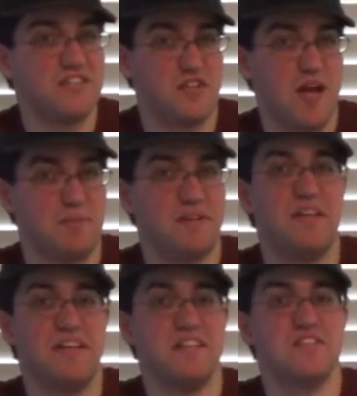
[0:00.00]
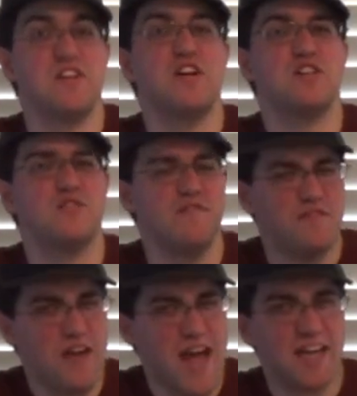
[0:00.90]
Japanese,
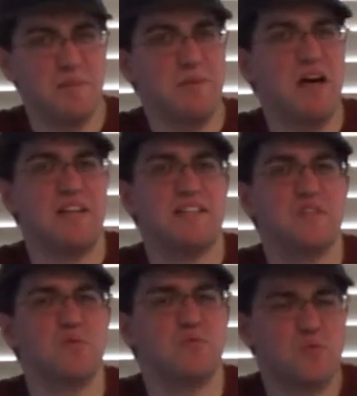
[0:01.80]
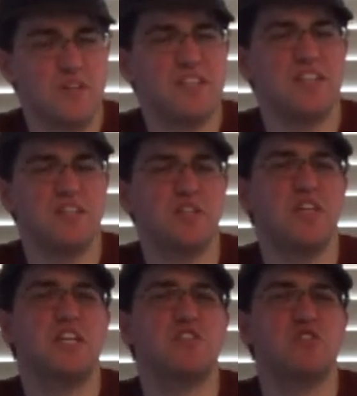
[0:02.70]
Vagabond is a really good
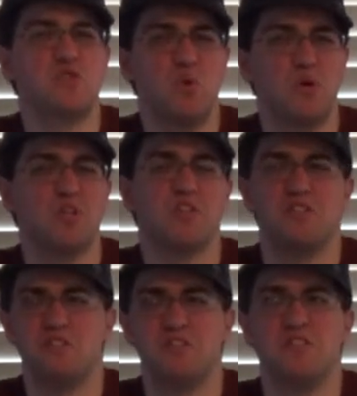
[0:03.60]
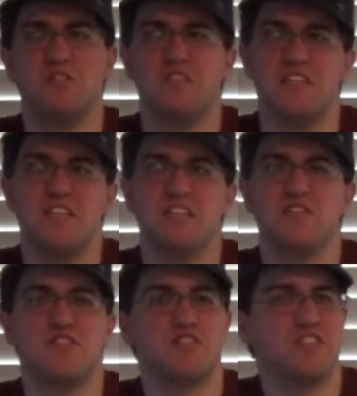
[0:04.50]
historical
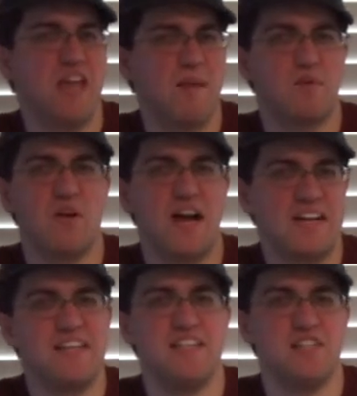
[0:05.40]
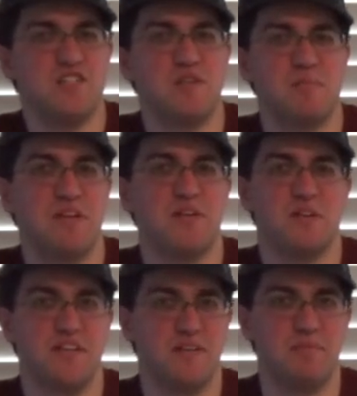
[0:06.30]
samurai ninja
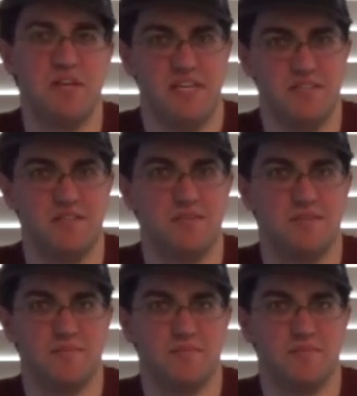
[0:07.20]
period piece.